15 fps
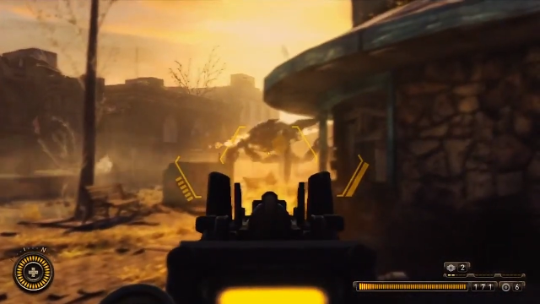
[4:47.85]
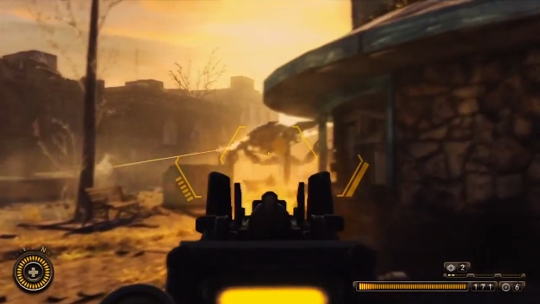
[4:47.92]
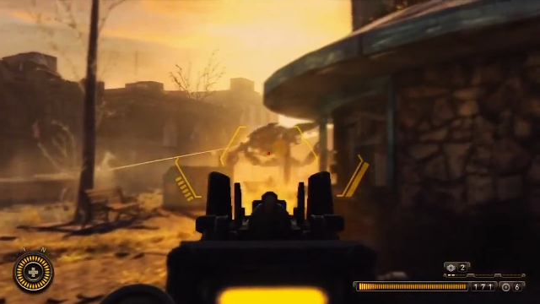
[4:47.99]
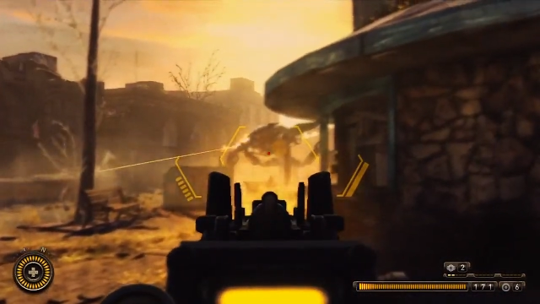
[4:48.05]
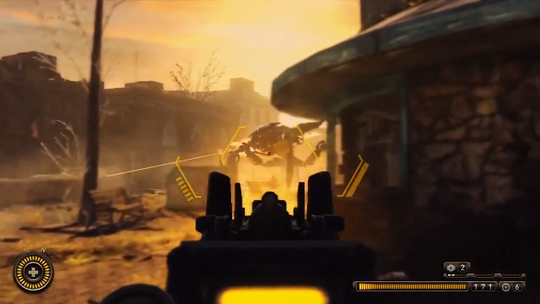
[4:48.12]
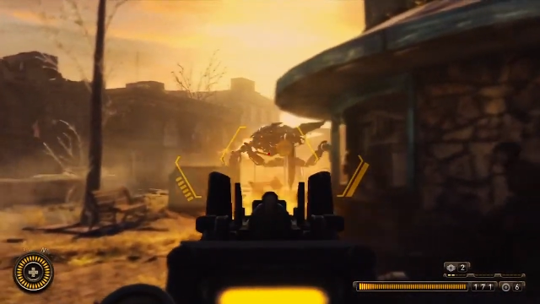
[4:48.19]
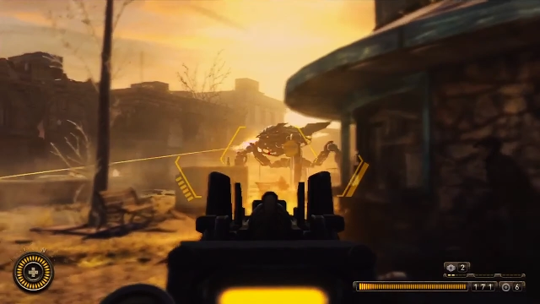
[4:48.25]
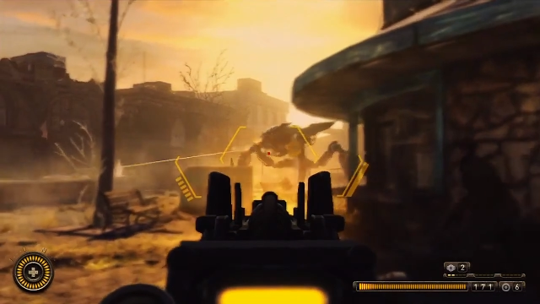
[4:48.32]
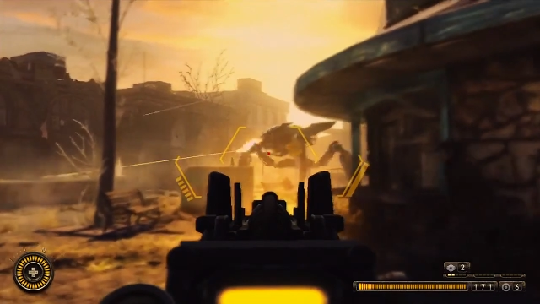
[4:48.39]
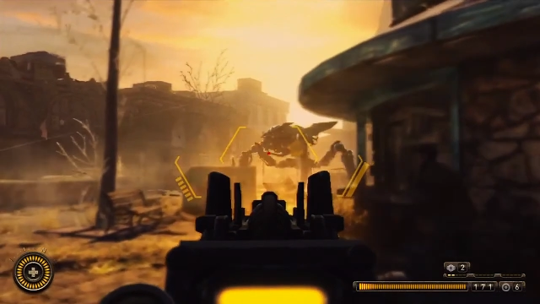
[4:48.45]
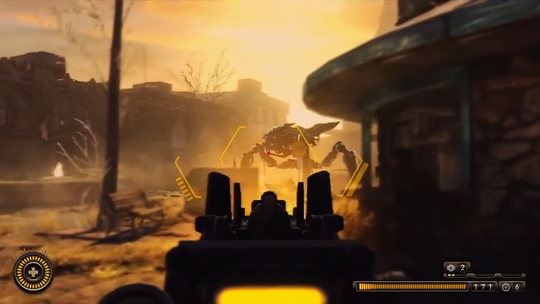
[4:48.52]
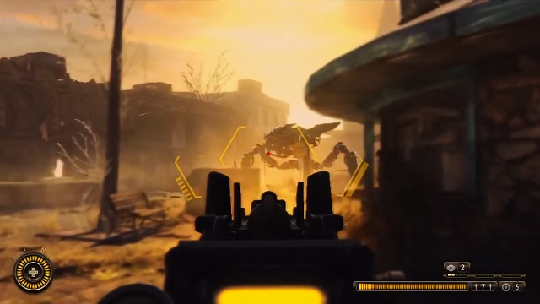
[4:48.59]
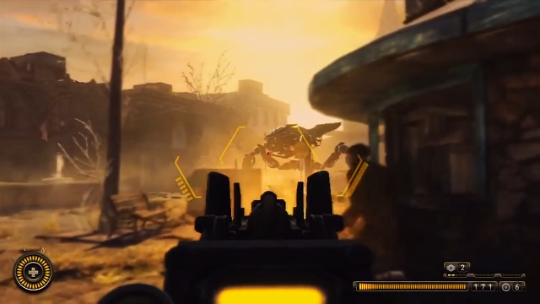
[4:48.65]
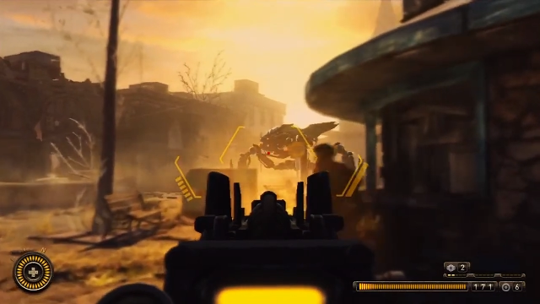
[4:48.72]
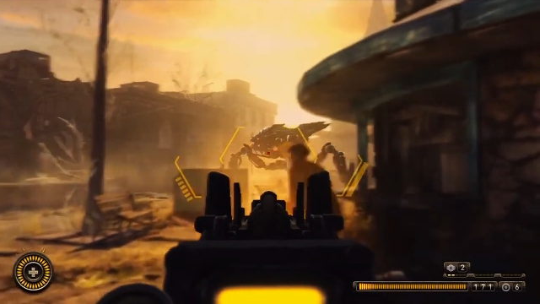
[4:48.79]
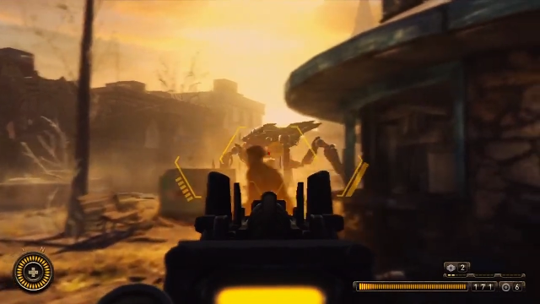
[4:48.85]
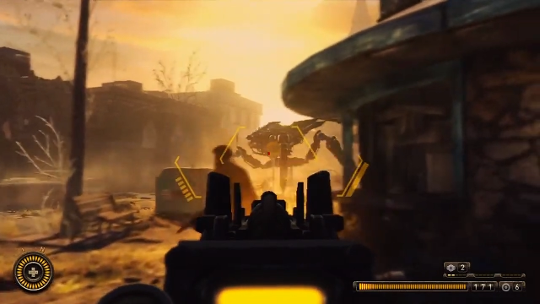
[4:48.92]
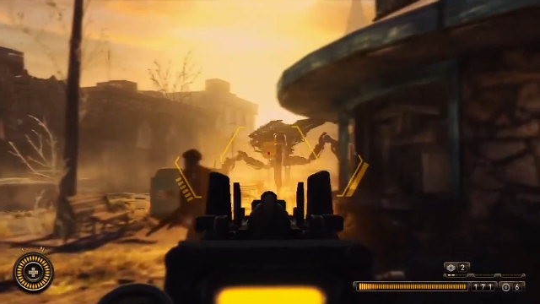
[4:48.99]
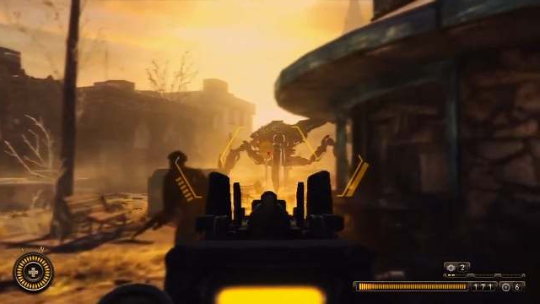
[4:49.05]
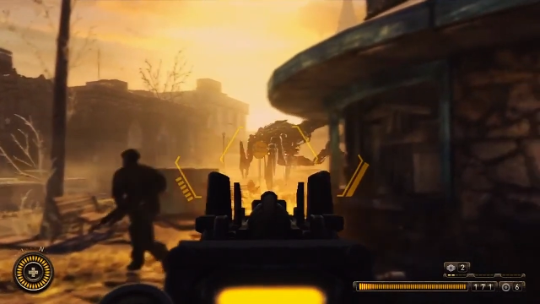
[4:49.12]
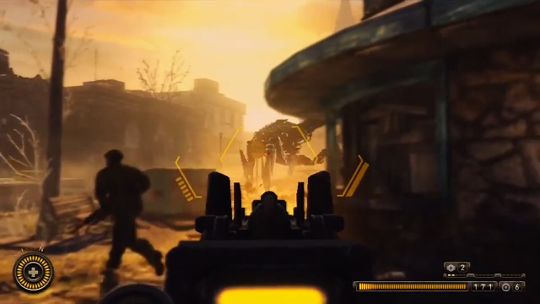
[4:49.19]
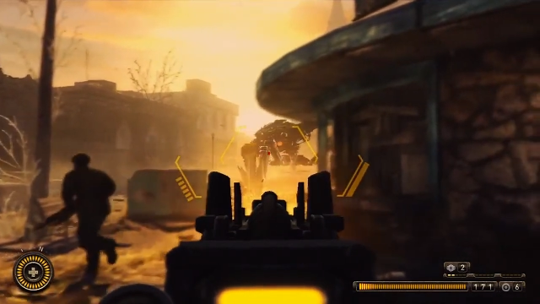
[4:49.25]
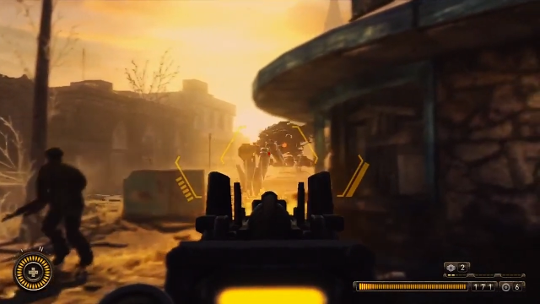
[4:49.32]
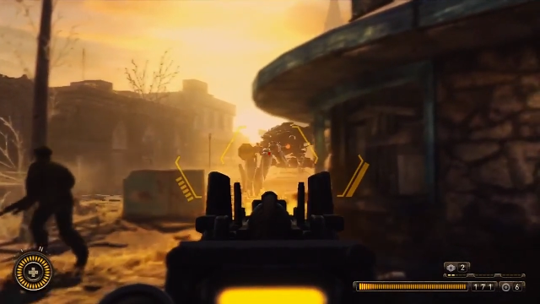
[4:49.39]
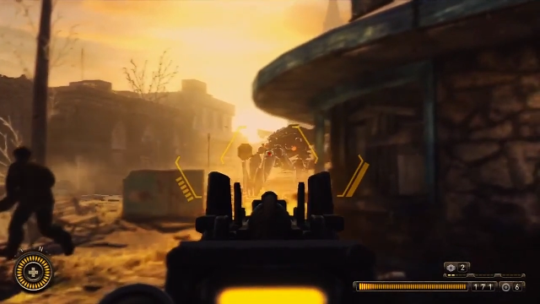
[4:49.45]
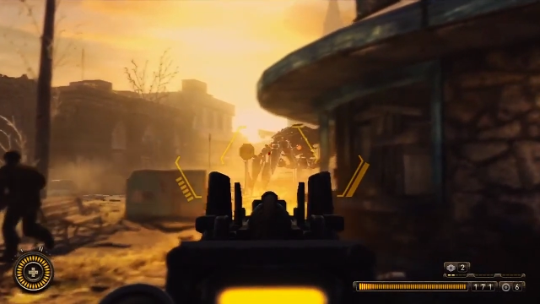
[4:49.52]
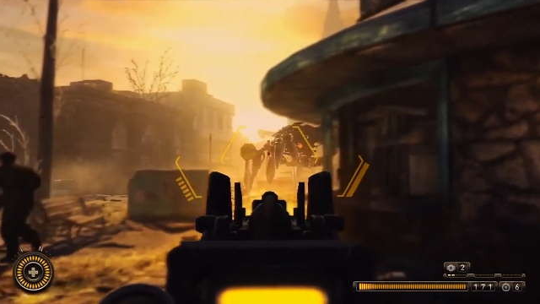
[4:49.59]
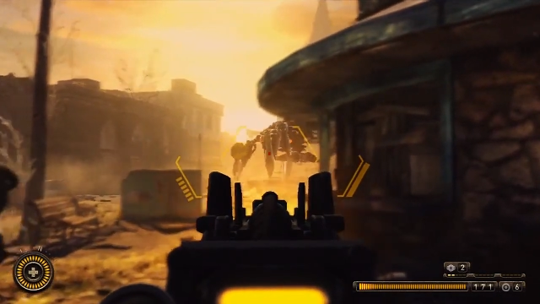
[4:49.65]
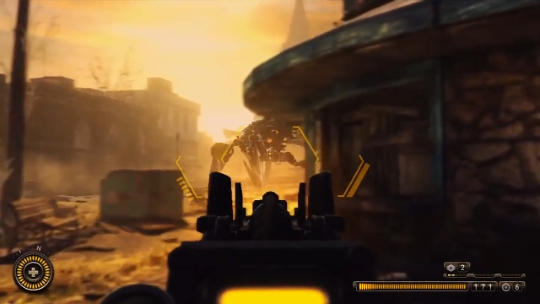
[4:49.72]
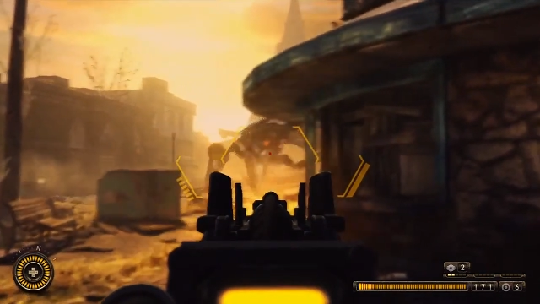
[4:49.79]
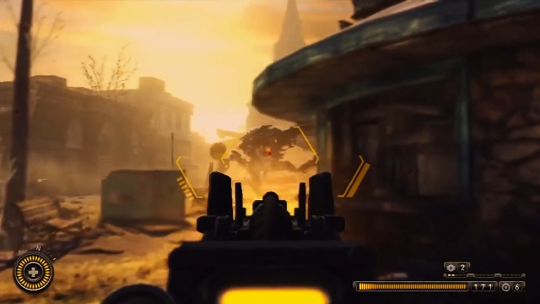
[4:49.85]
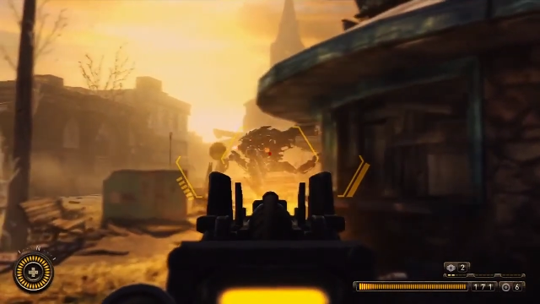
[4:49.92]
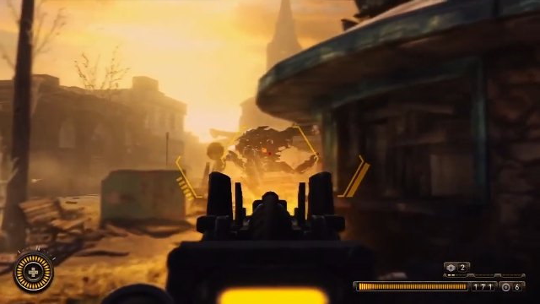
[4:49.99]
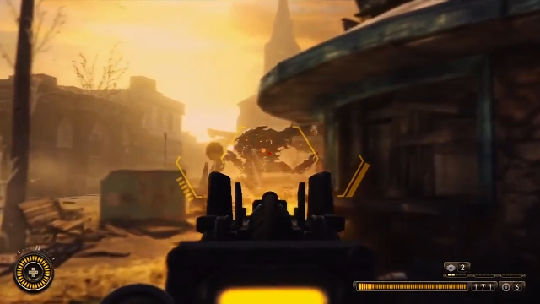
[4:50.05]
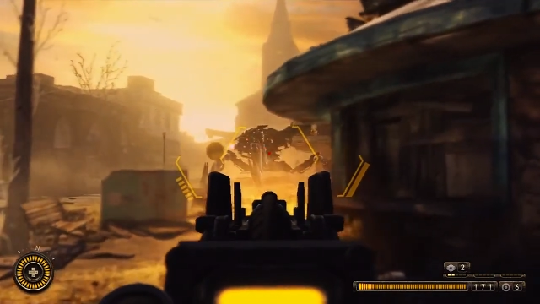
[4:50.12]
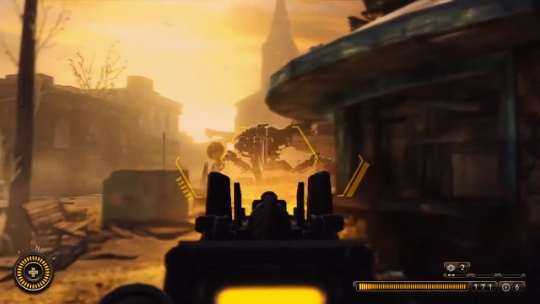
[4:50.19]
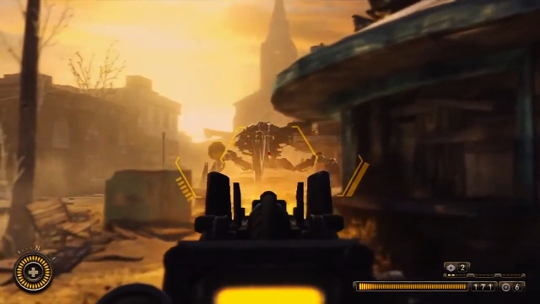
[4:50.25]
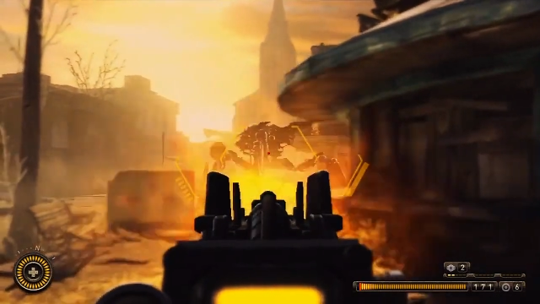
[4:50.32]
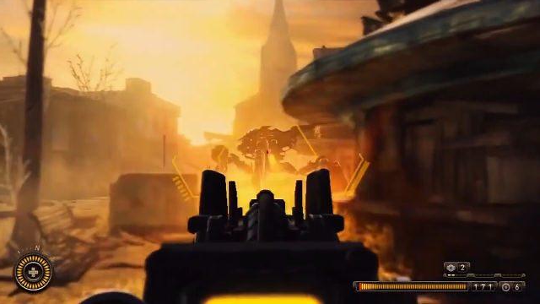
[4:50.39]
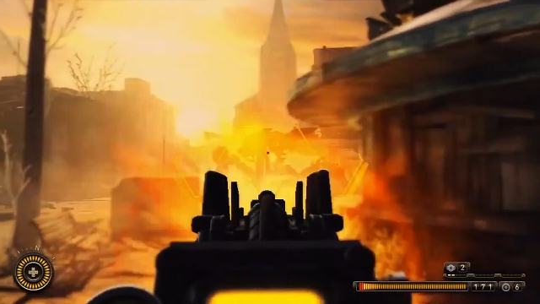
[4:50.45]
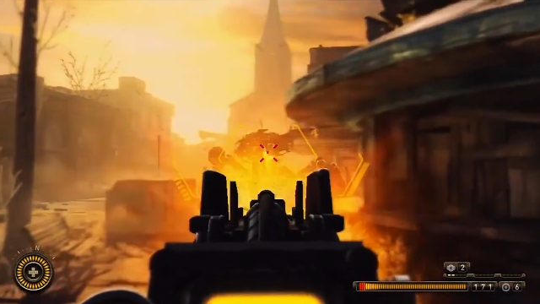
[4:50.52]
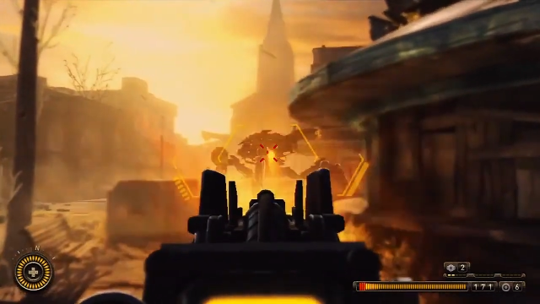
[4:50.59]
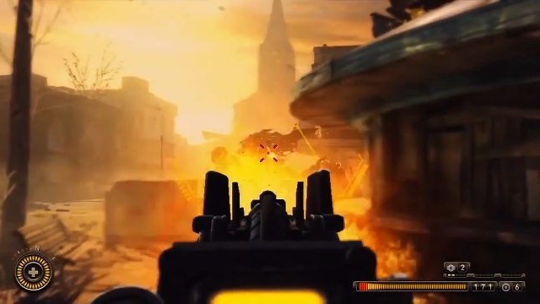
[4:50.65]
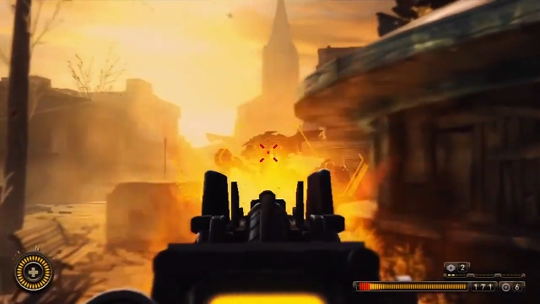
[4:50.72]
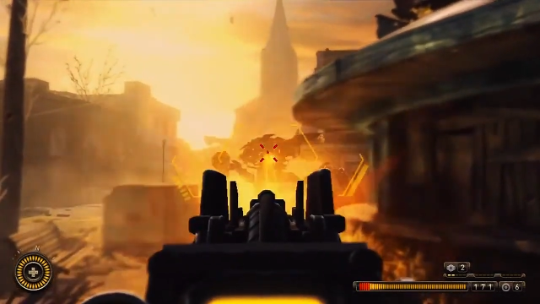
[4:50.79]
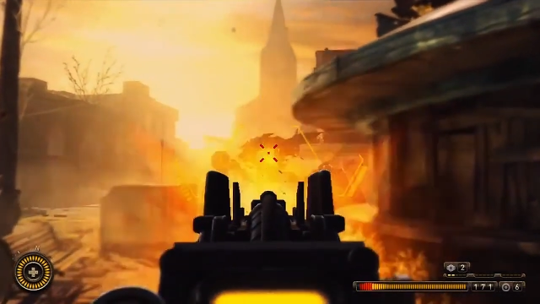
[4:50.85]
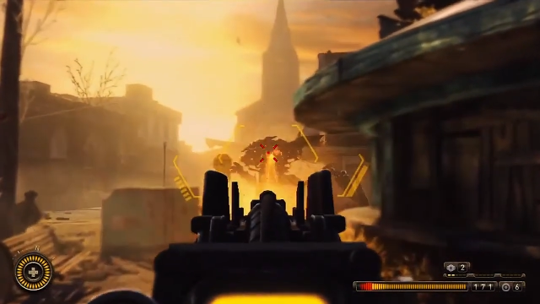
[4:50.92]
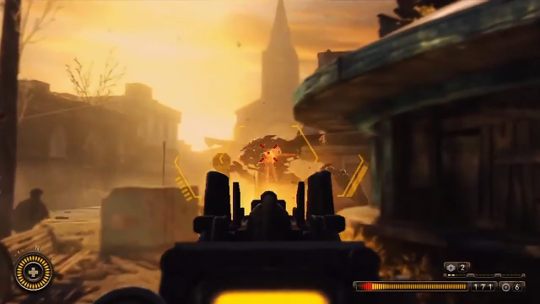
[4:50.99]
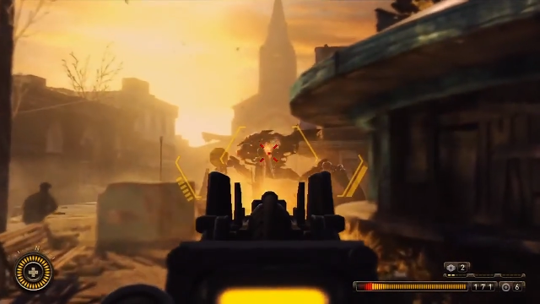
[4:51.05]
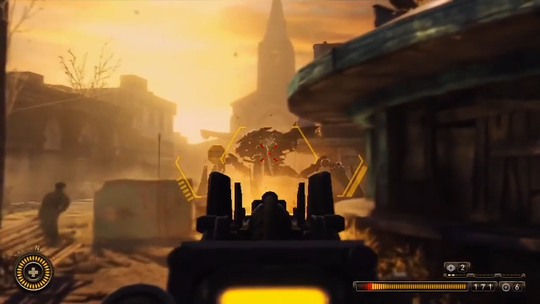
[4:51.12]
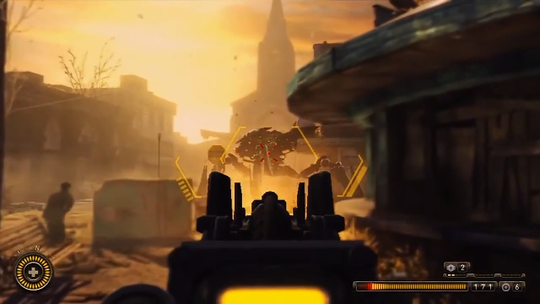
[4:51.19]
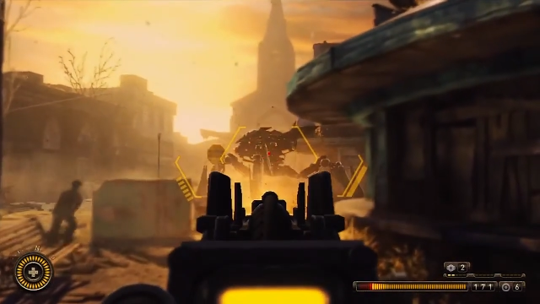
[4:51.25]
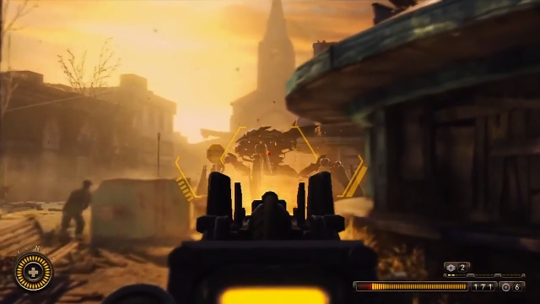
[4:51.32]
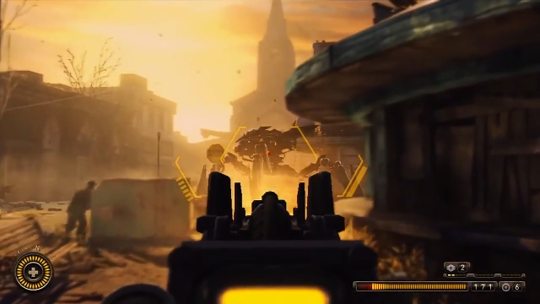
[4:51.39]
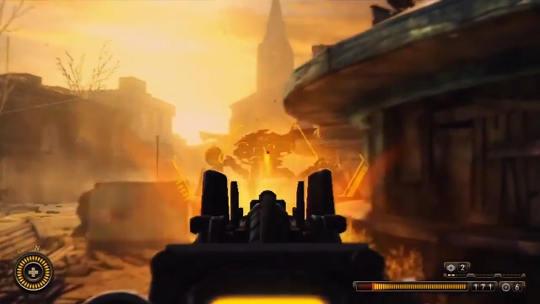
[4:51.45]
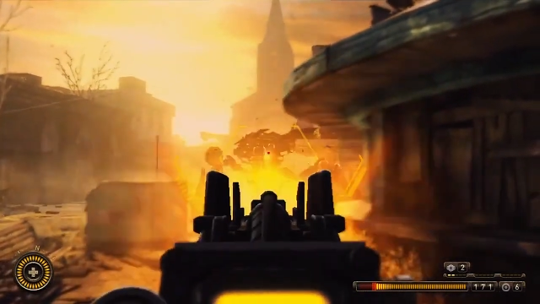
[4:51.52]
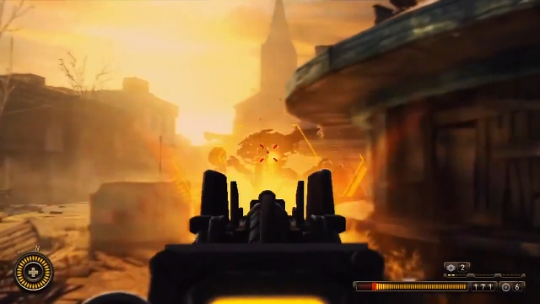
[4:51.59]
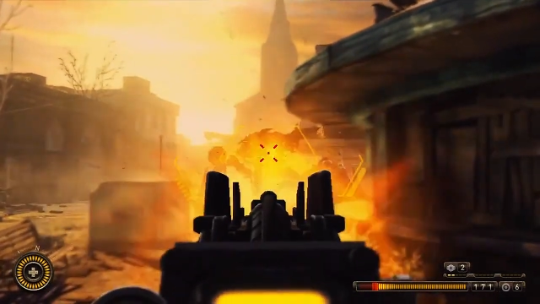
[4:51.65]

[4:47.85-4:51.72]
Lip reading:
Nobody's mouth can be seen.